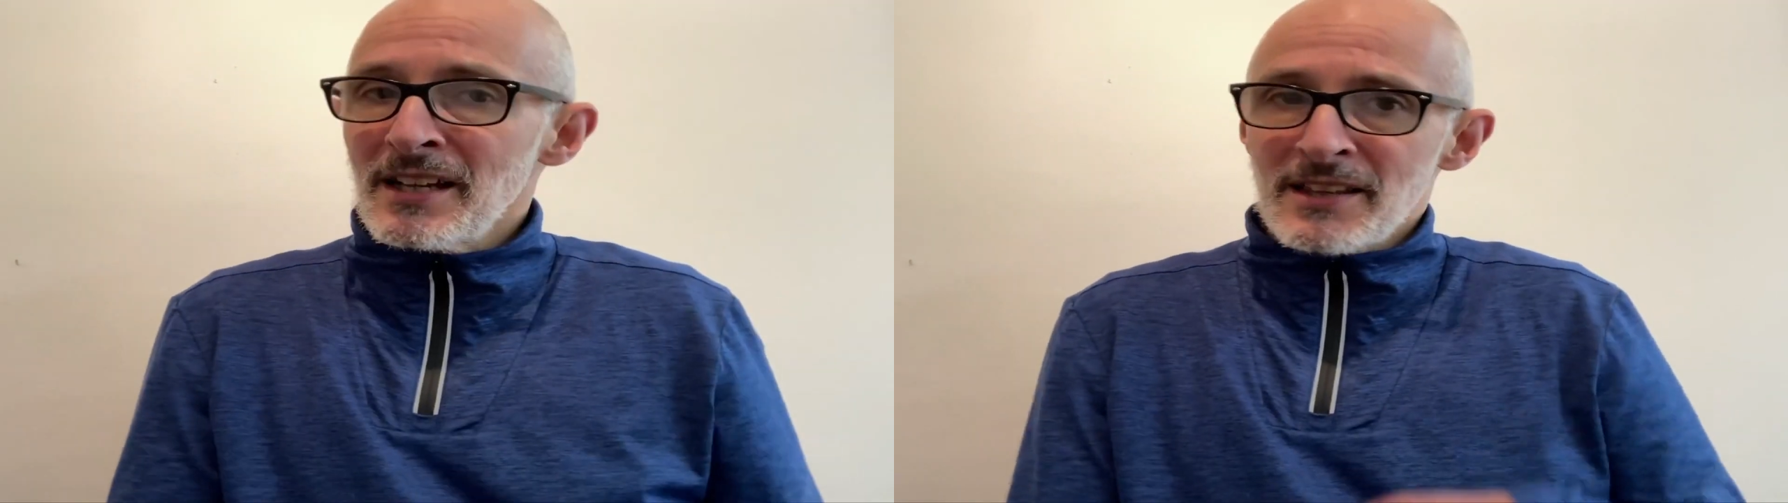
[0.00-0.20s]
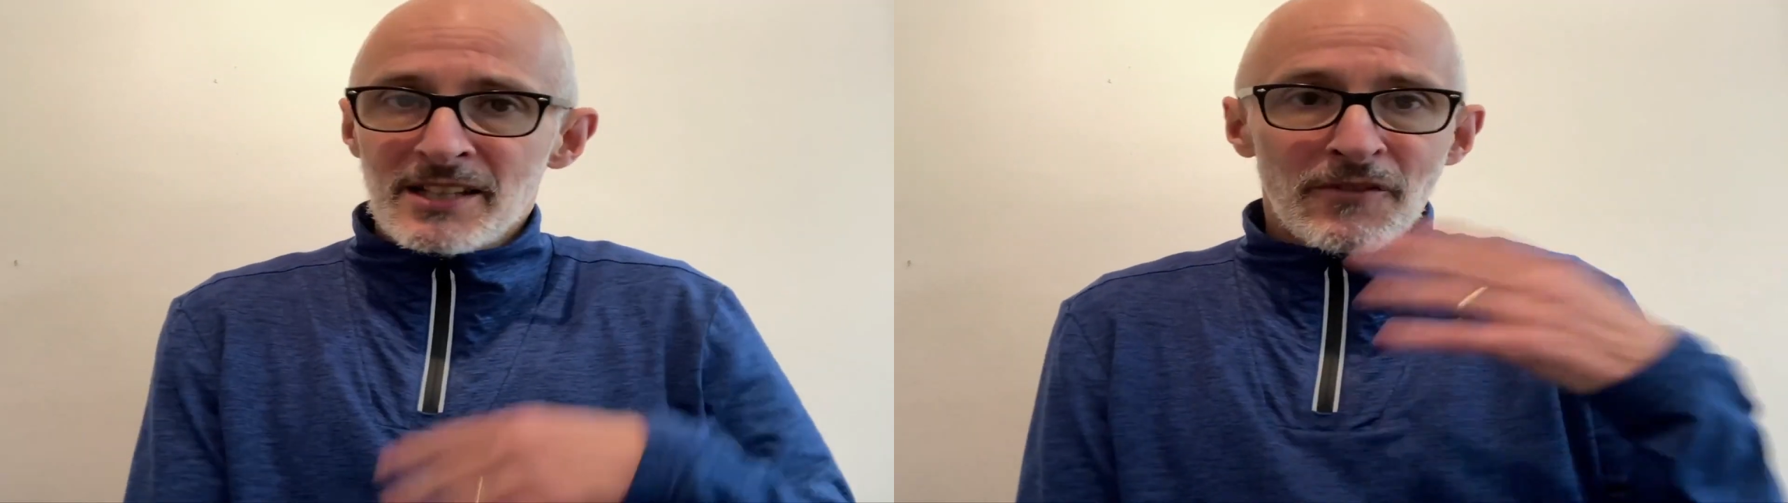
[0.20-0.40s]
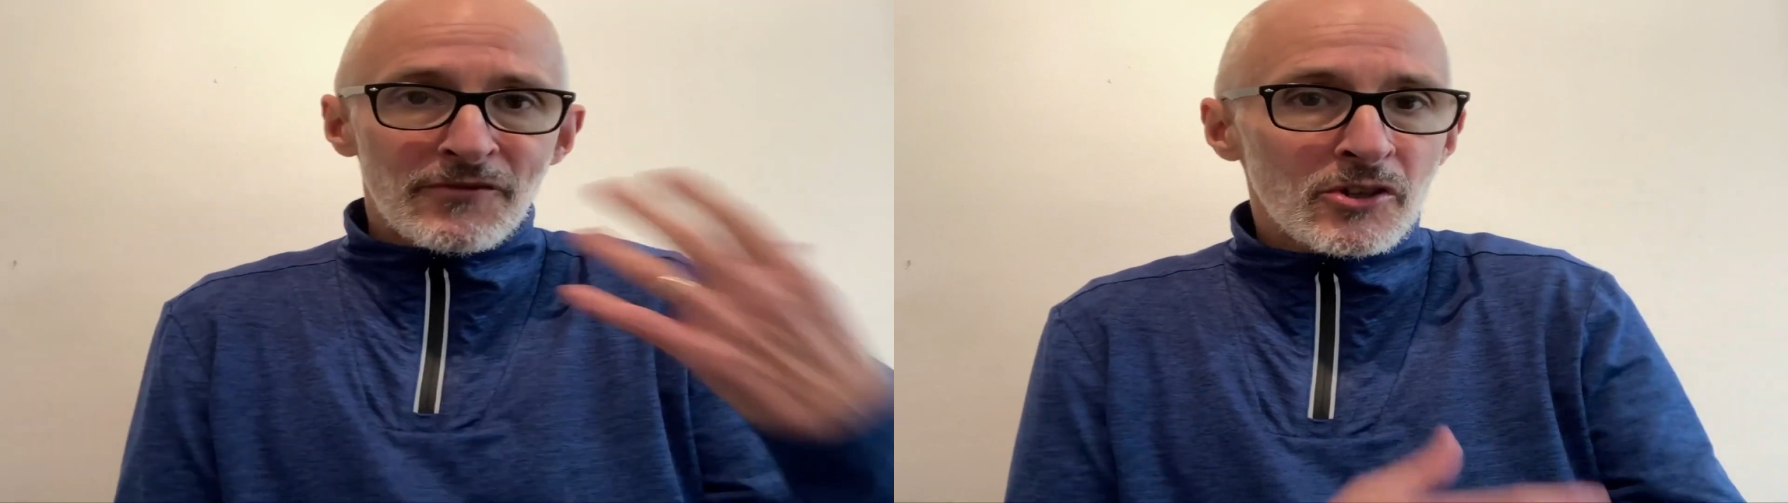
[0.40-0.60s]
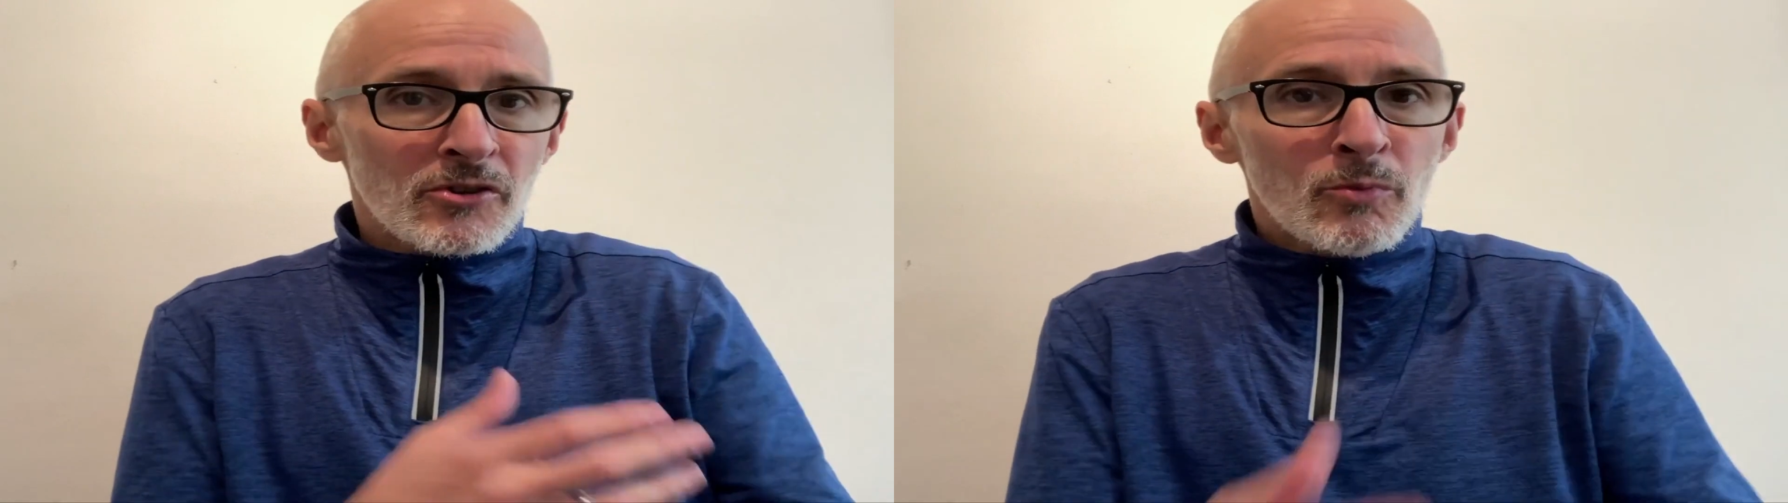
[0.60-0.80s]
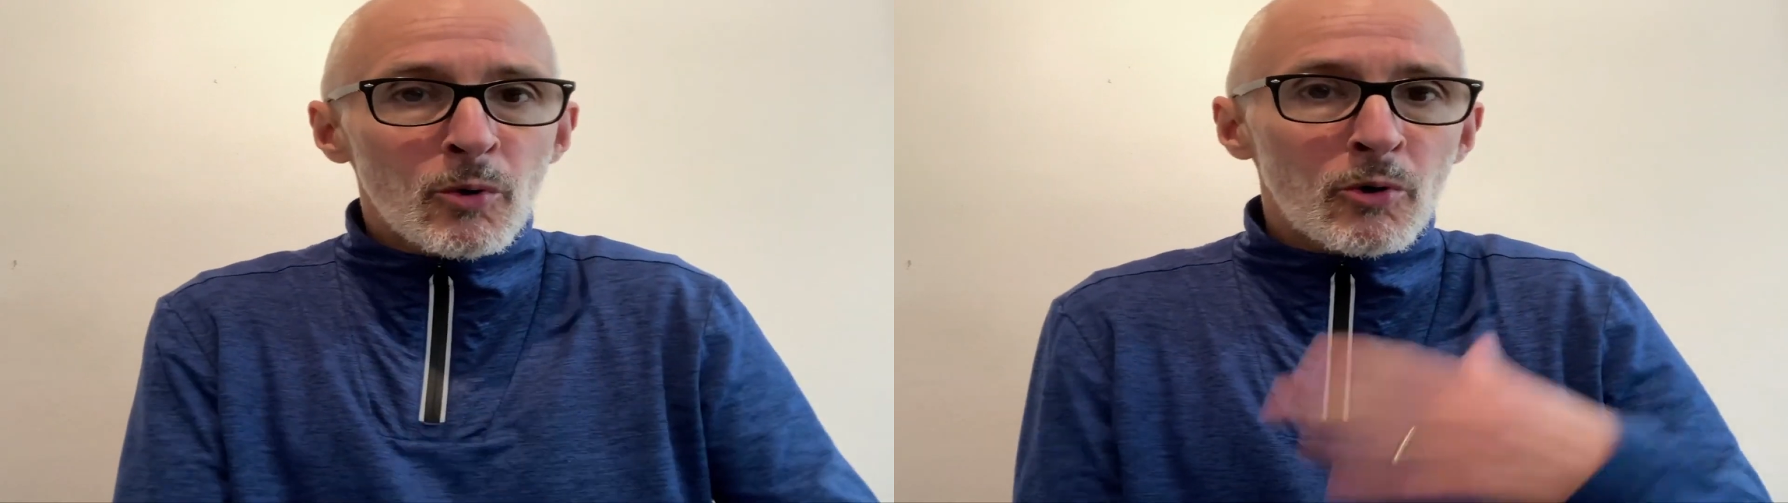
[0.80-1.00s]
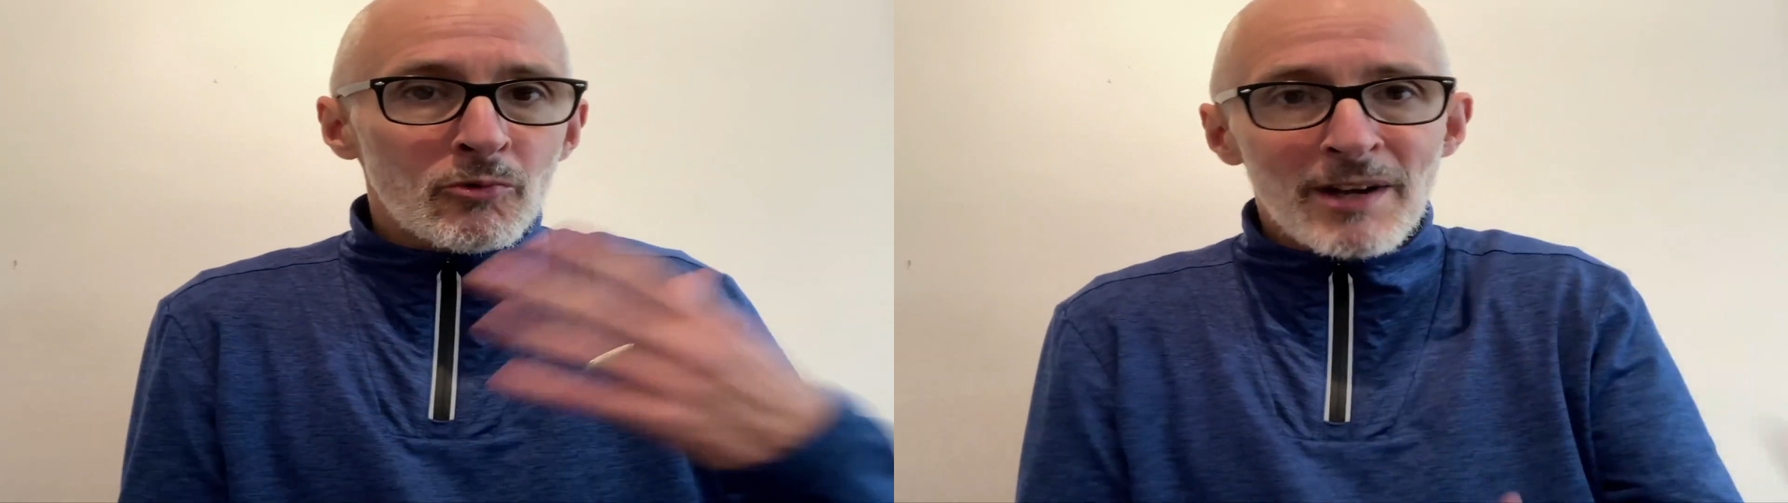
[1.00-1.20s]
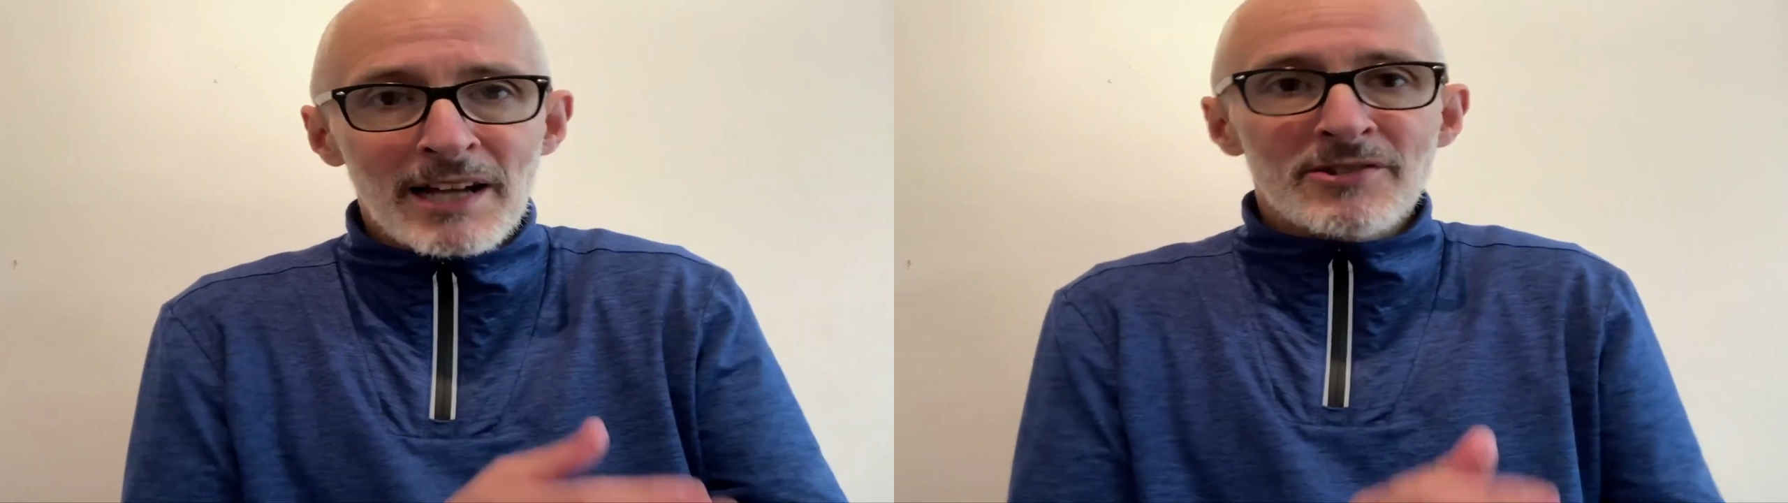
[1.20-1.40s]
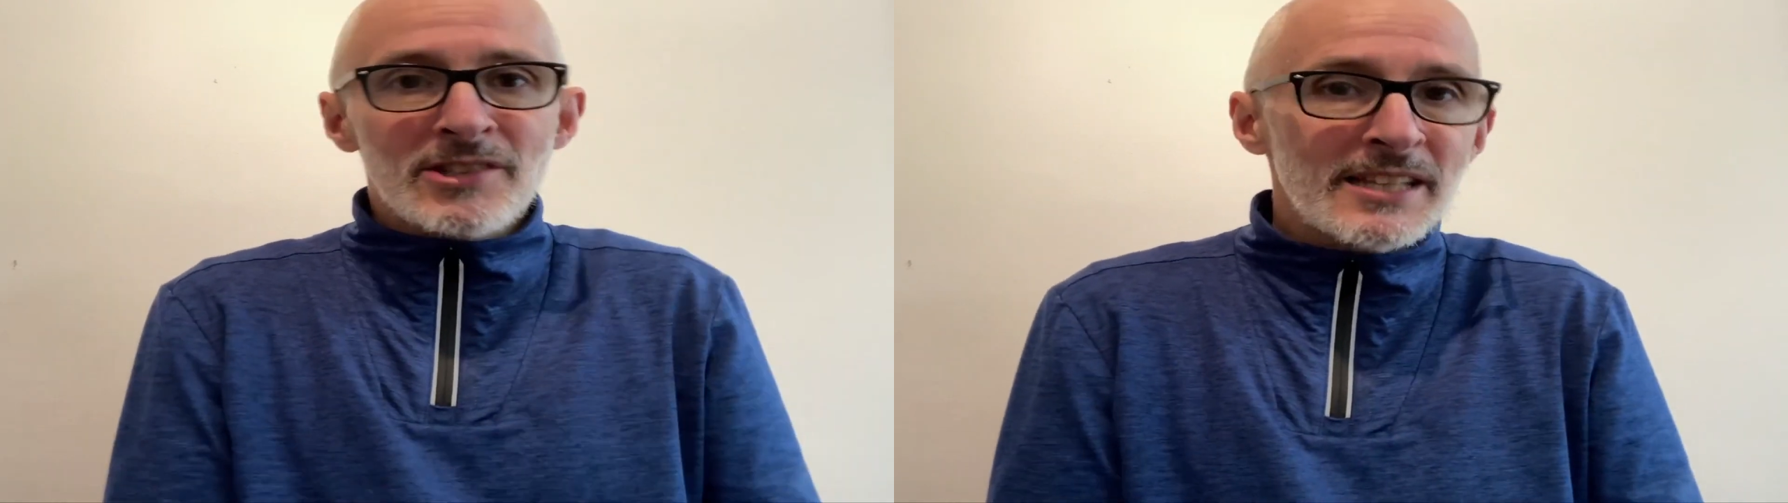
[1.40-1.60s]
there's a few walk
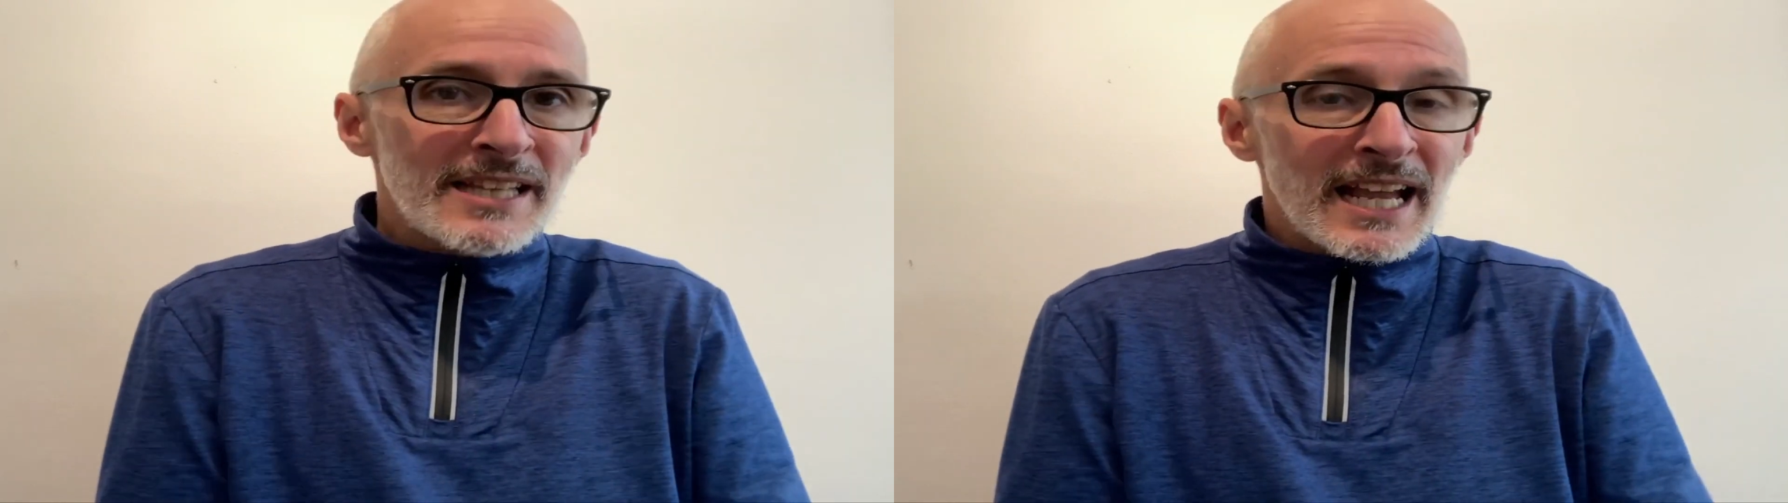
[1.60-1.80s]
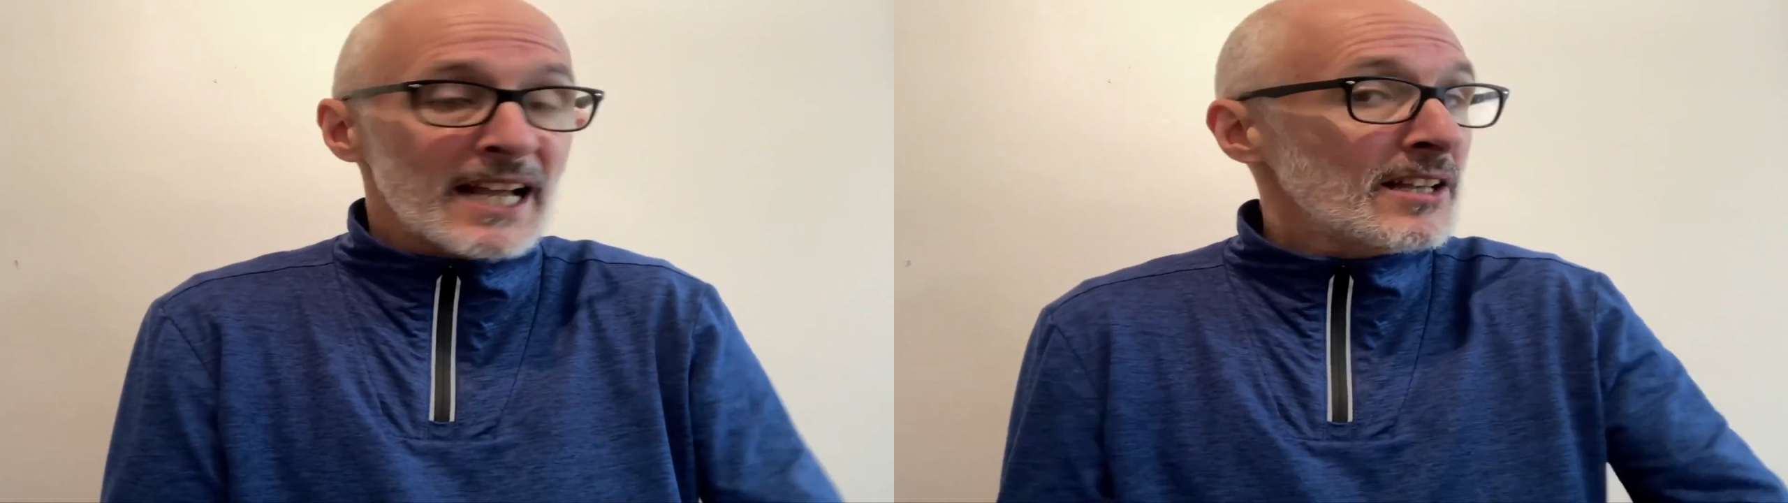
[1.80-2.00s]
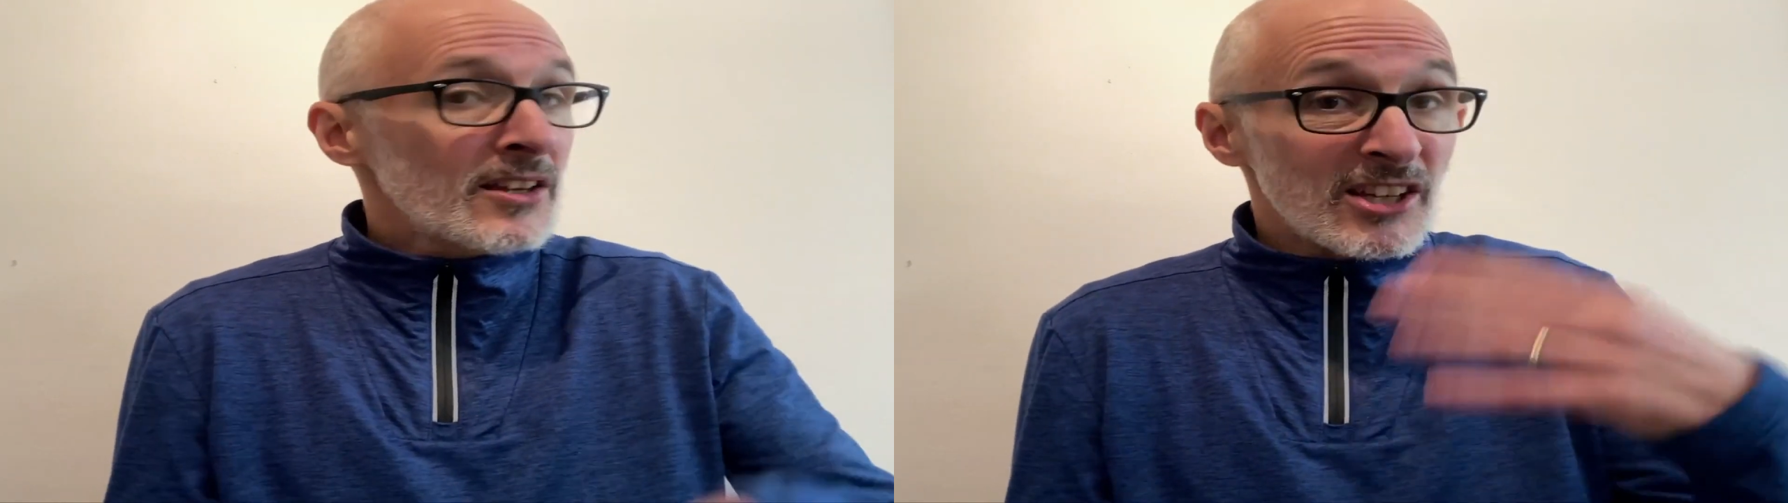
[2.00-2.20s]
runs in there,